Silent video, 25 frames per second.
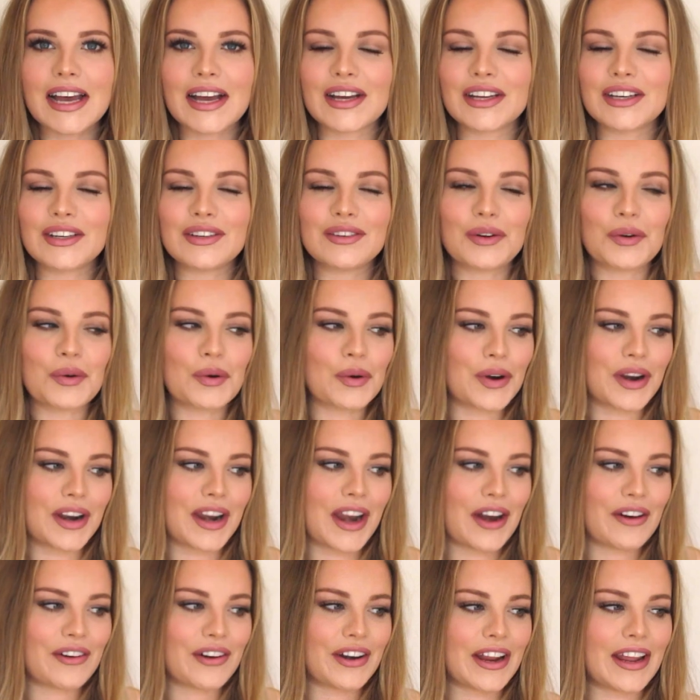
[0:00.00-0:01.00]
like an
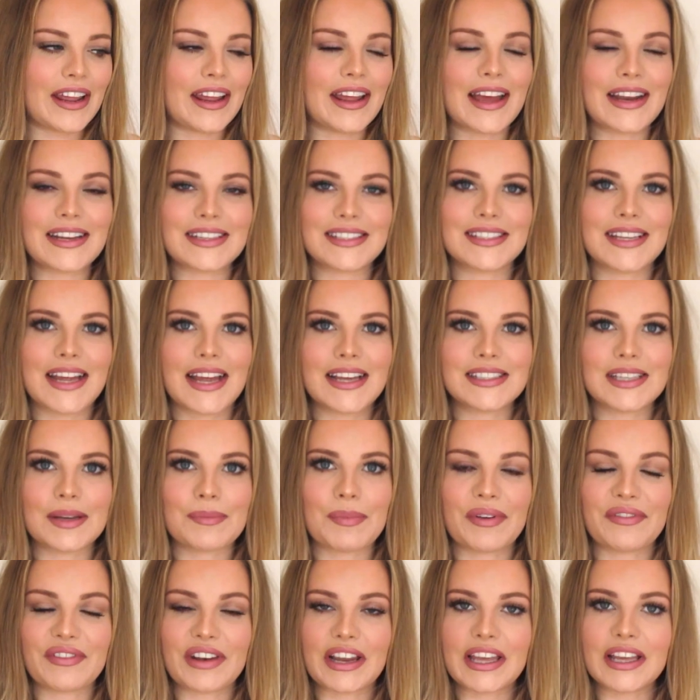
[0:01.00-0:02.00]
ordinary Anastasia
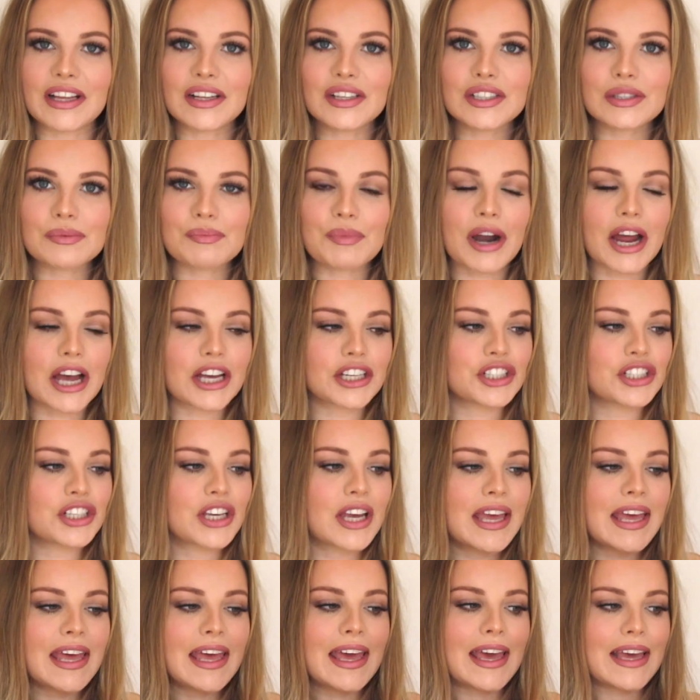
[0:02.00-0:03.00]
Beverly Hills
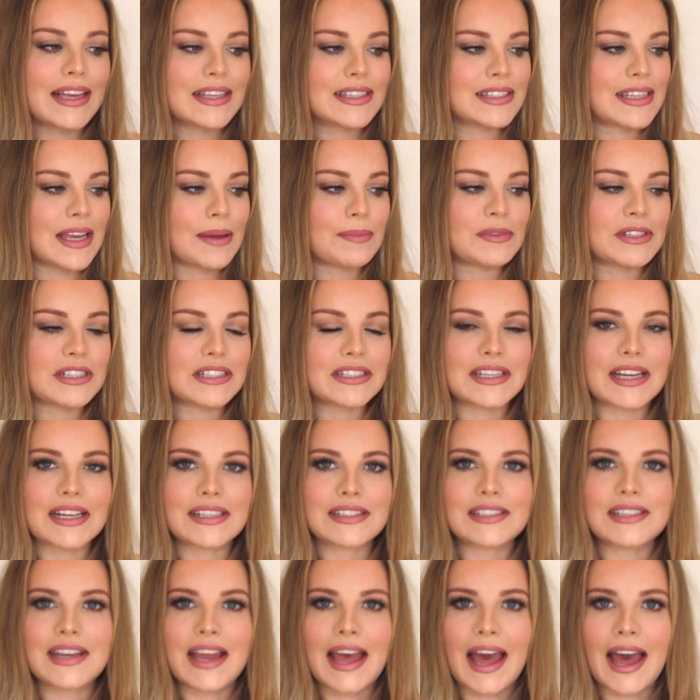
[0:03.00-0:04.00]
brush, except it
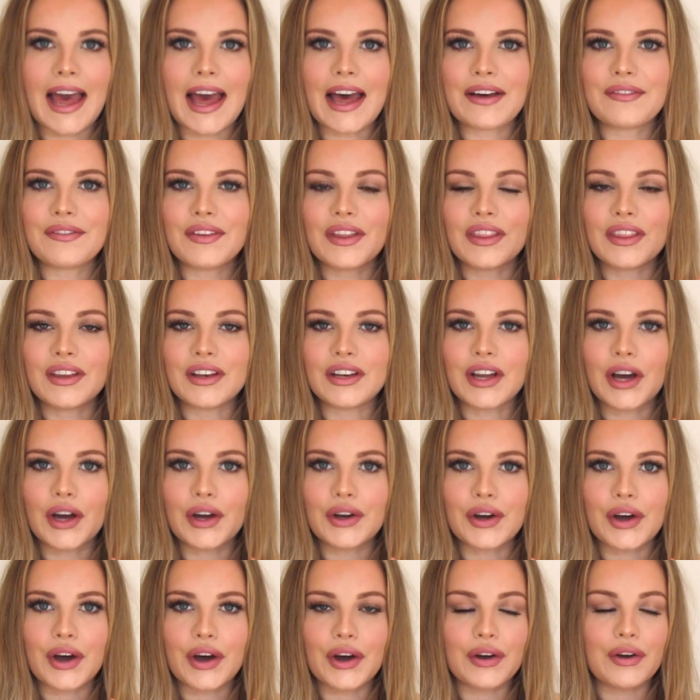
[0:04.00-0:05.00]
doesn't have the
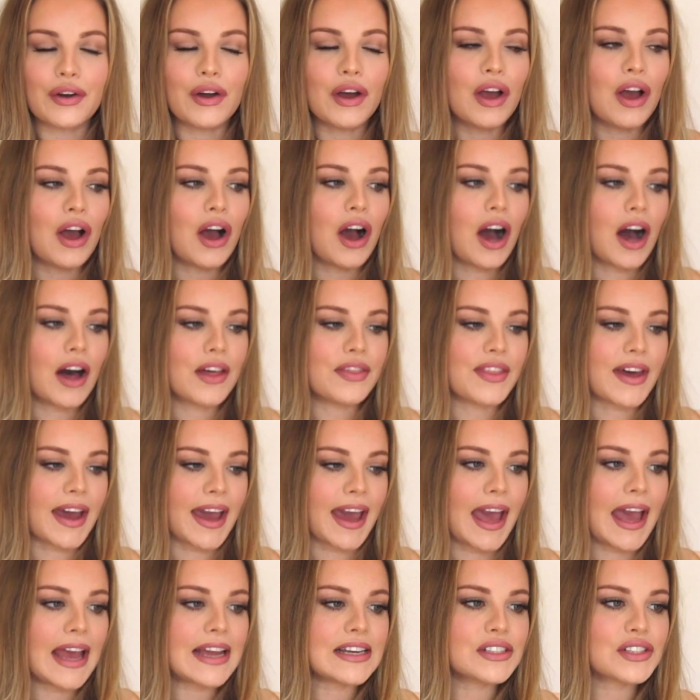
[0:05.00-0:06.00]
logo on the
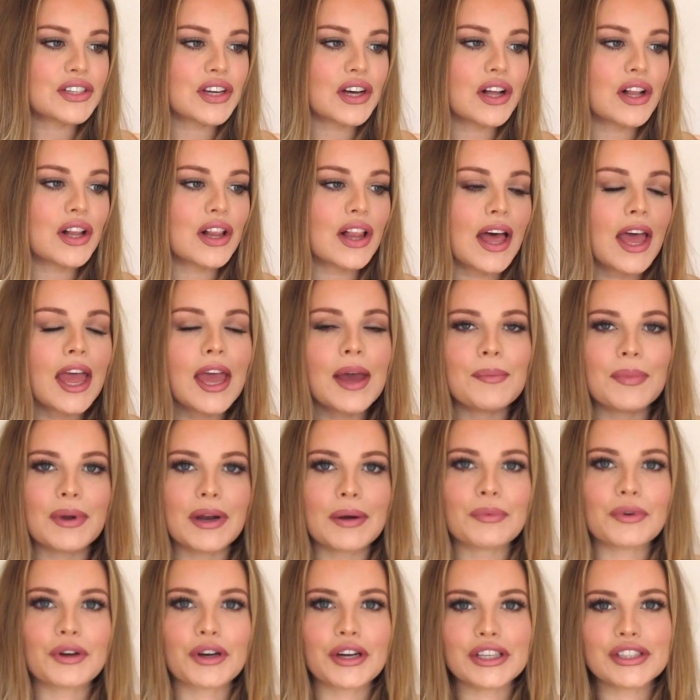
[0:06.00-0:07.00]
handle. But
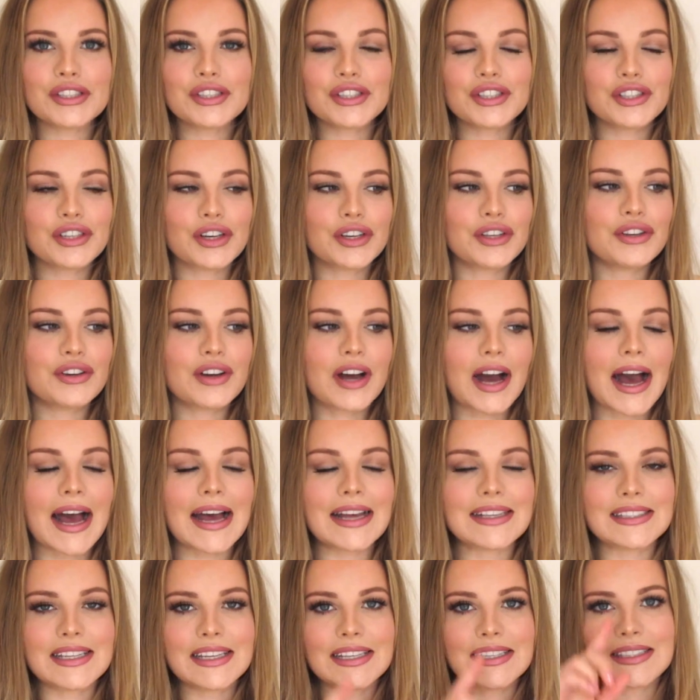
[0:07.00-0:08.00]
I'm going to show you
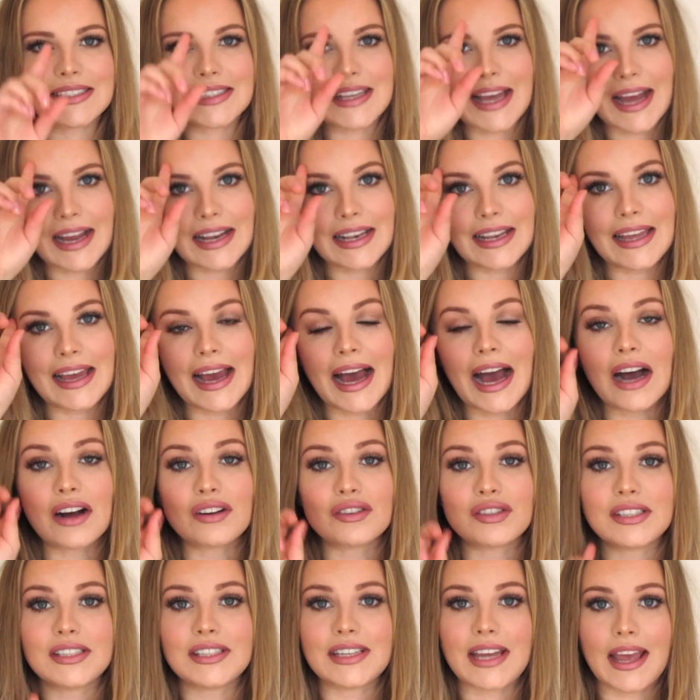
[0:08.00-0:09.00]
guys exactly
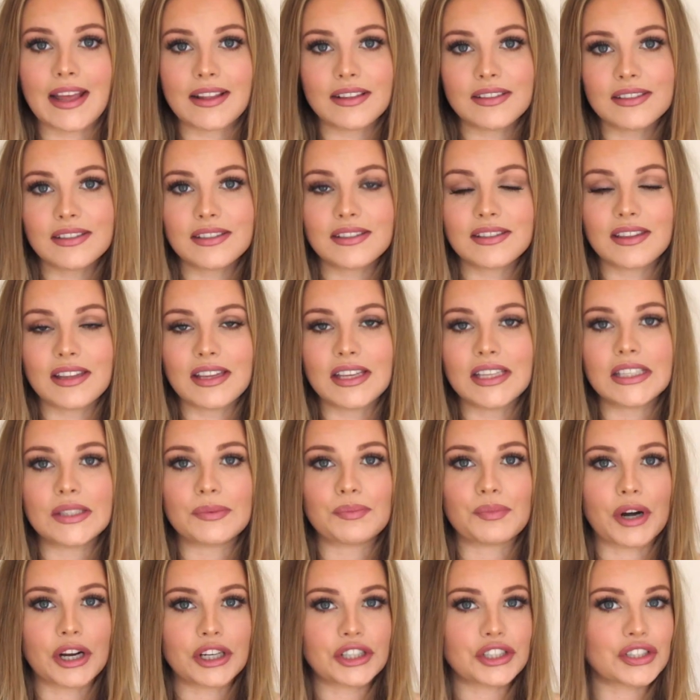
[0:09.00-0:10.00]
how dense these
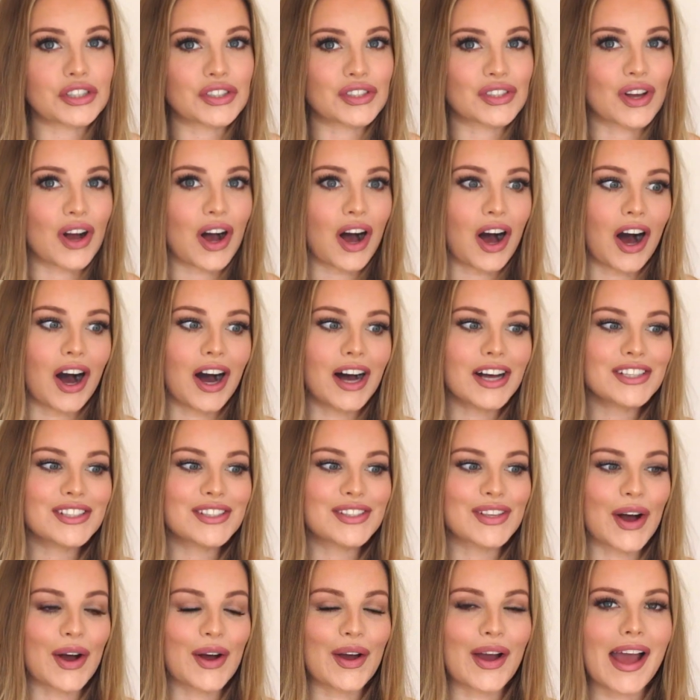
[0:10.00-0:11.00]
brushes are.
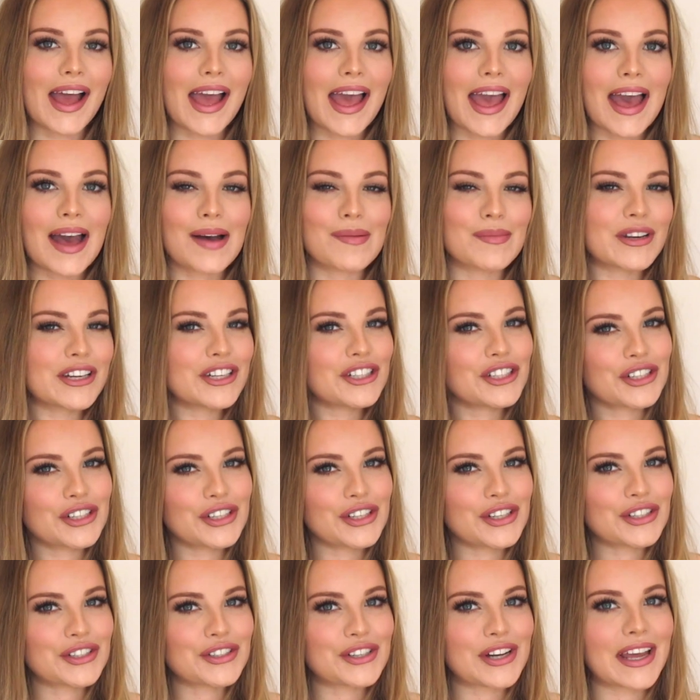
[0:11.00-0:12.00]
So I'm going to show
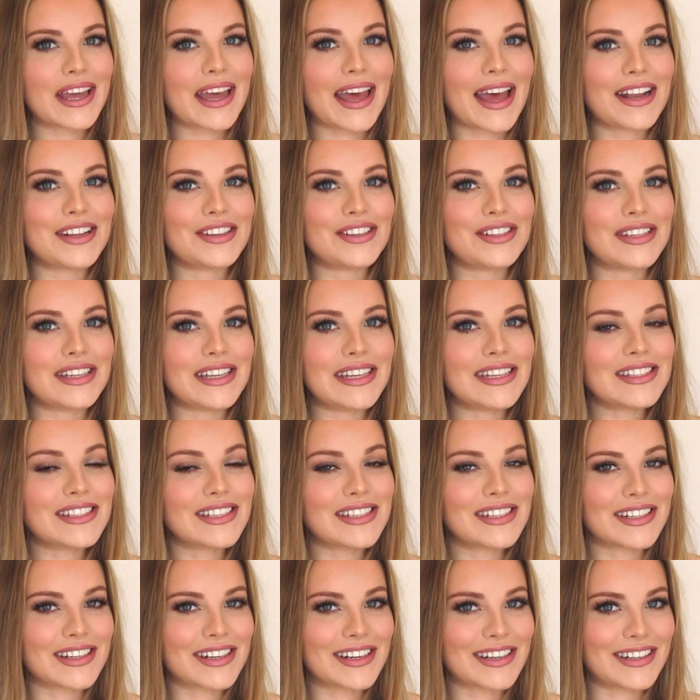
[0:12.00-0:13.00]
you a trick and you need to
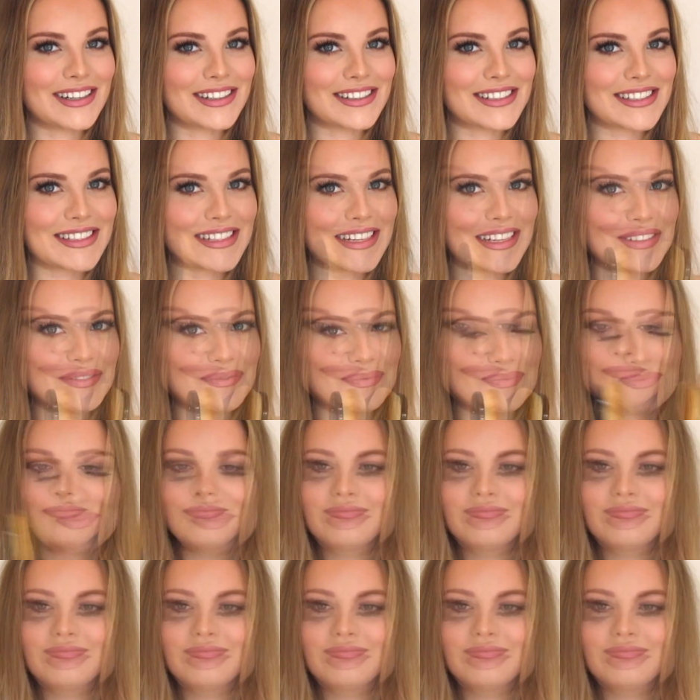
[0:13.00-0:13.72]
look closely.